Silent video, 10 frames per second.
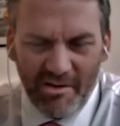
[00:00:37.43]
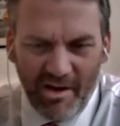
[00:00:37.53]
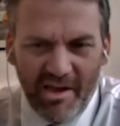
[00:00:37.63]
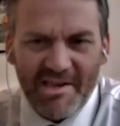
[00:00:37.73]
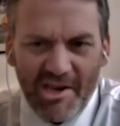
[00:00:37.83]

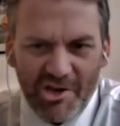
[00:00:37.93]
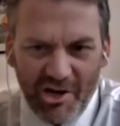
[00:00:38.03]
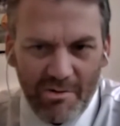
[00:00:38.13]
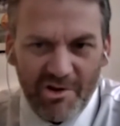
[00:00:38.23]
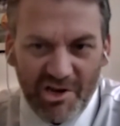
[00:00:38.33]
Essentially,
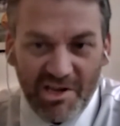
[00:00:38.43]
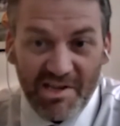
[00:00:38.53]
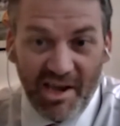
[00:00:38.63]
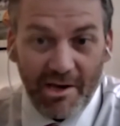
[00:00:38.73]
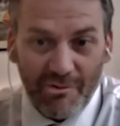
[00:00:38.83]
we're just
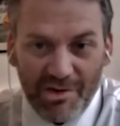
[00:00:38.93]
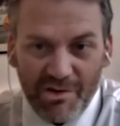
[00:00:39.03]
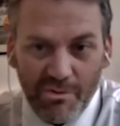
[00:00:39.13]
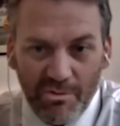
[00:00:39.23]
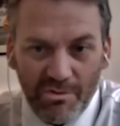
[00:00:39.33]
secondary
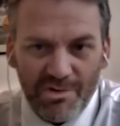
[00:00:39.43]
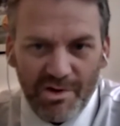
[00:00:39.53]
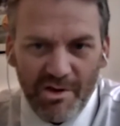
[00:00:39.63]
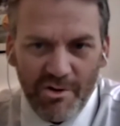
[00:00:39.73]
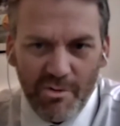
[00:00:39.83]
schools
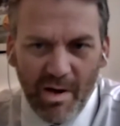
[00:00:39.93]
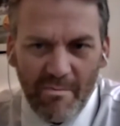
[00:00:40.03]
who